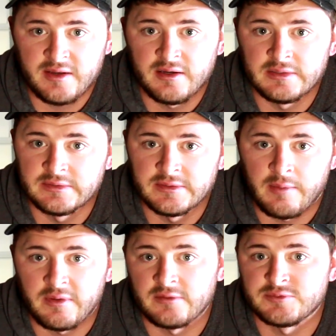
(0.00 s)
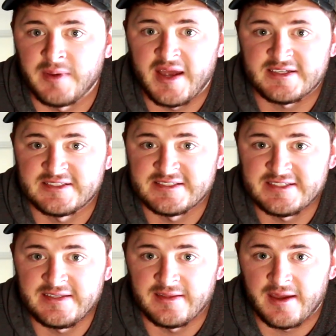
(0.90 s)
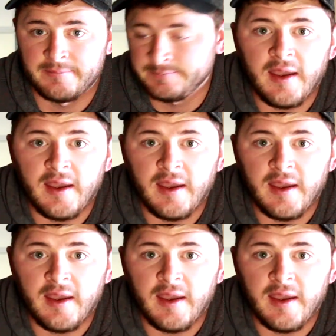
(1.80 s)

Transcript: color. That way those bass can see that.